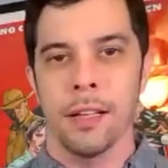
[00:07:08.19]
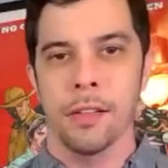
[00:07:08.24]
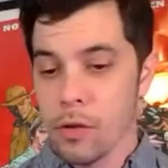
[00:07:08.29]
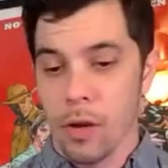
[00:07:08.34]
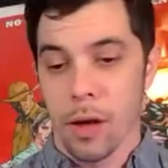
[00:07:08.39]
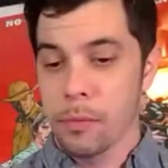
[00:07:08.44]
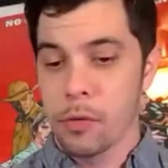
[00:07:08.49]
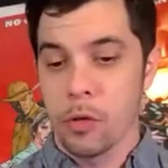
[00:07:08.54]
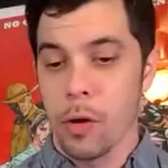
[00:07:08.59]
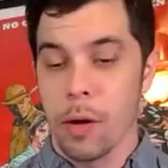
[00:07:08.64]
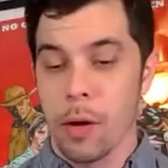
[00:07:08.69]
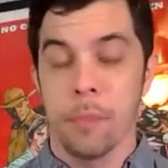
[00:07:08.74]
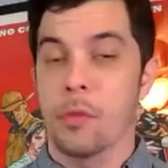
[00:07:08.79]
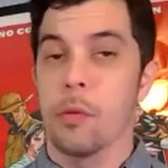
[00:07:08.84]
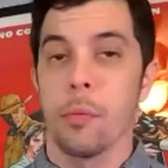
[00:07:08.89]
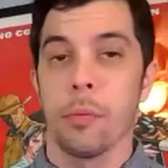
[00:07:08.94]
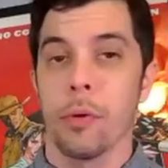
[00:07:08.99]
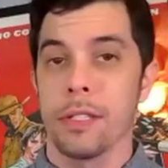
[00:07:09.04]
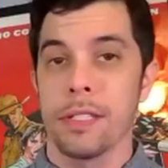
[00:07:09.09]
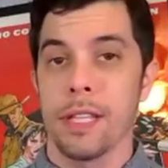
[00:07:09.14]
Dude, I'm
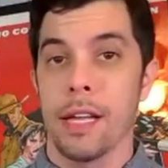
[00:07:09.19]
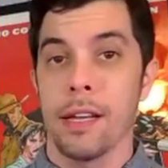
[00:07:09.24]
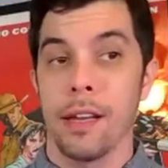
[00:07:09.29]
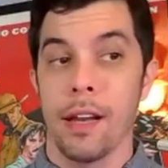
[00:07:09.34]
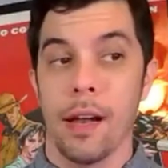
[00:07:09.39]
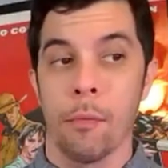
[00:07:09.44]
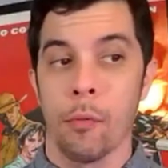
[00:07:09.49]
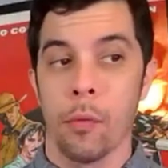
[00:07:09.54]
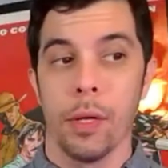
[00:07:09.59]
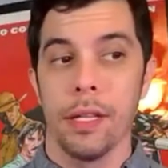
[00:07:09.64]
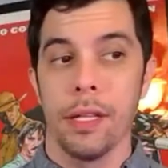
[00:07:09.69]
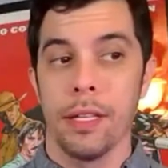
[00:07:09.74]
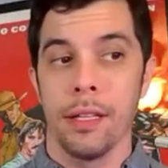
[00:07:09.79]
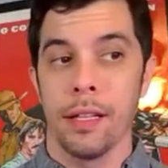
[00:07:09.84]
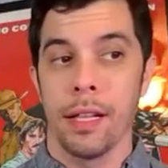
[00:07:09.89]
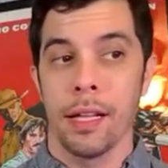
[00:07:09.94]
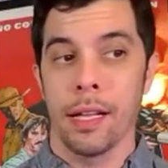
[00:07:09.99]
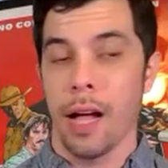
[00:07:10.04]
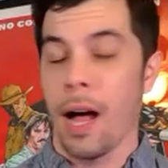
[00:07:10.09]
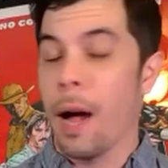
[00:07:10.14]
super excited. I'm really
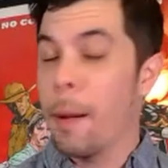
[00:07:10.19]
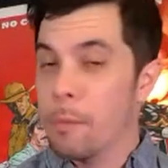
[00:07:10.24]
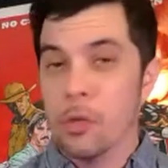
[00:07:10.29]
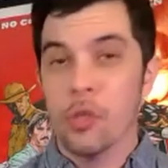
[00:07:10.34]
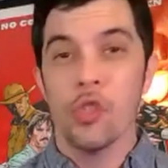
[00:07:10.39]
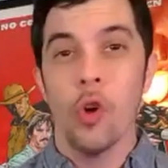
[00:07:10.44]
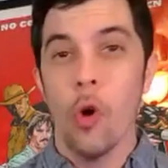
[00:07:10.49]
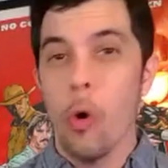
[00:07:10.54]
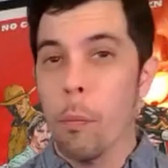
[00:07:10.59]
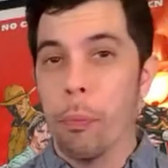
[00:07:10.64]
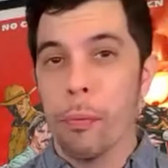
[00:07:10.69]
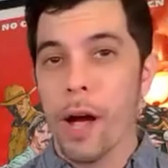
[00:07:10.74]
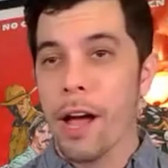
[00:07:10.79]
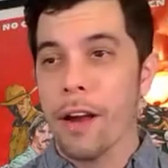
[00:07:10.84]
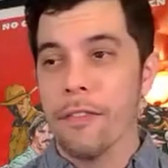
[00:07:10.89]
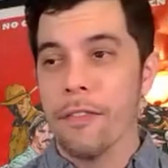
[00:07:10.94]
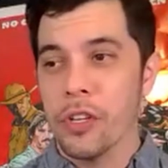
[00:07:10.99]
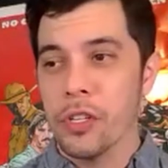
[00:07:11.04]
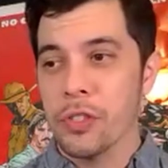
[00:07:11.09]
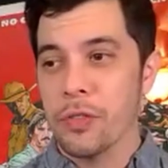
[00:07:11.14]
like, I'm so proud
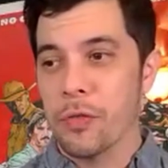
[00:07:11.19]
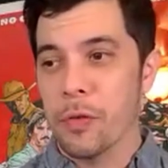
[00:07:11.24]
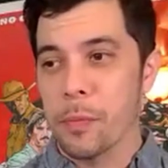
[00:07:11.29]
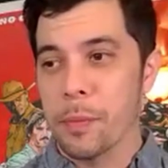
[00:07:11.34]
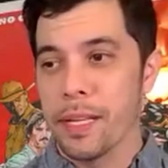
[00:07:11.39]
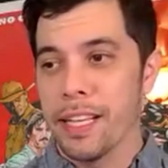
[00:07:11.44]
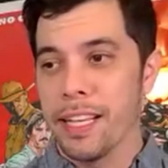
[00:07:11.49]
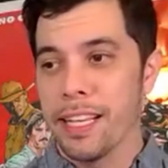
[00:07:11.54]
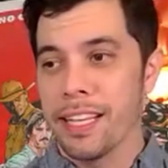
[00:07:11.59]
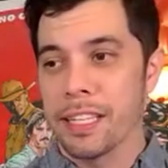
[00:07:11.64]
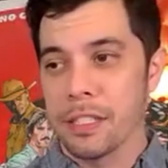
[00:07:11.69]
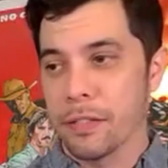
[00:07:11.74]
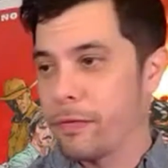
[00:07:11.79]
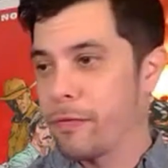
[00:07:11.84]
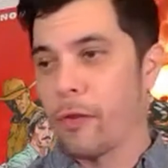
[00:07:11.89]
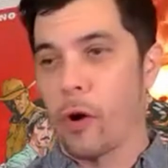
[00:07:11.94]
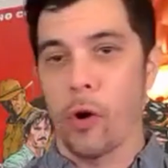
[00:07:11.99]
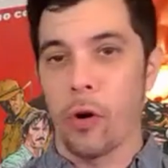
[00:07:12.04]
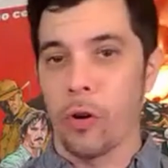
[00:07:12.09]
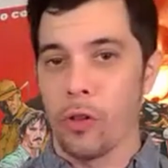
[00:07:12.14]
of us for being as
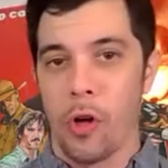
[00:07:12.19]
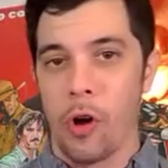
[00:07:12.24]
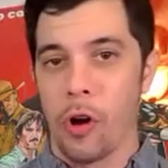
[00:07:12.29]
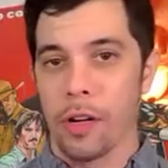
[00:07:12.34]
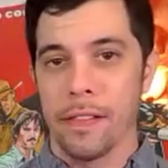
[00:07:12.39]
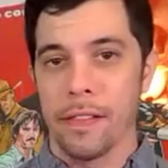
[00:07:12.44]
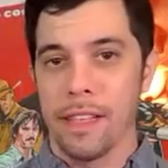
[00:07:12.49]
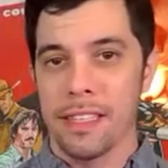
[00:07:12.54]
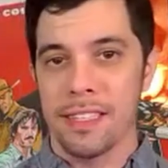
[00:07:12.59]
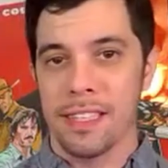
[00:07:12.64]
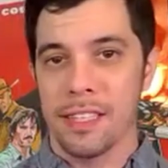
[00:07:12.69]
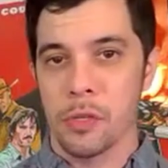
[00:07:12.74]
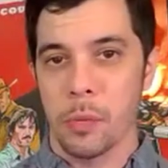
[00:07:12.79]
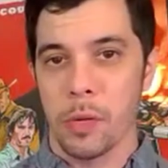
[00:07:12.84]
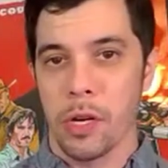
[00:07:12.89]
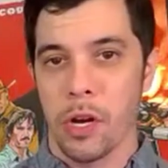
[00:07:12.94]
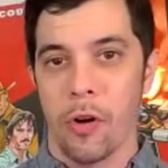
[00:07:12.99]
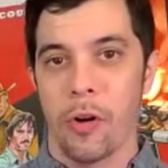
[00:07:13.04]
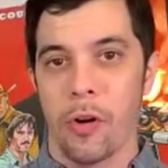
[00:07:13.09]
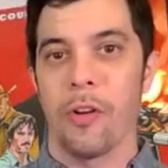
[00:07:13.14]
far along in this as we
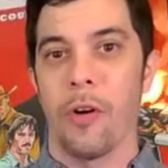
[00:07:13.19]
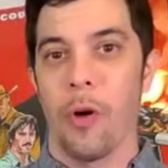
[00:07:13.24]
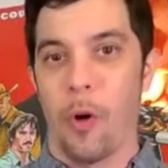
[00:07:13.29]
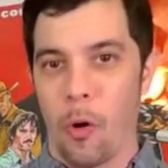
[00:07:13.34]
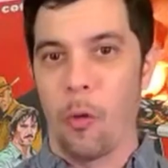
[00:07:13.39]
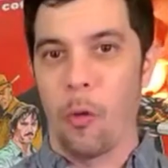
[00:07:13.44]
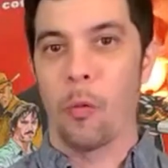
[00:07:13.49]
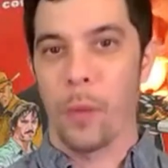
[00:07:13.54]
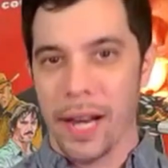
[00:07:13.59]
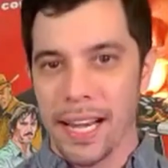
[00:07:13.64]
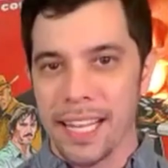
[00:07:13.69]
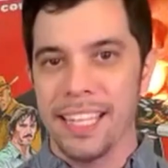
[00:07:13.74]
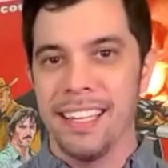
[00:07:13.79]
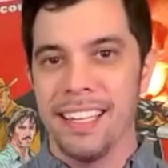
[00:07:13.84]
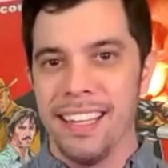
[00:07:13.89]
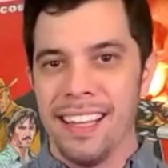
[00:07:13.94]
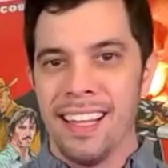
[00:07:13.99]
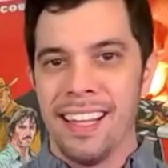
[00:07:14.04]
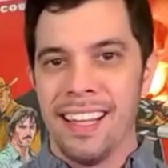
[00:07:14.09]
are already.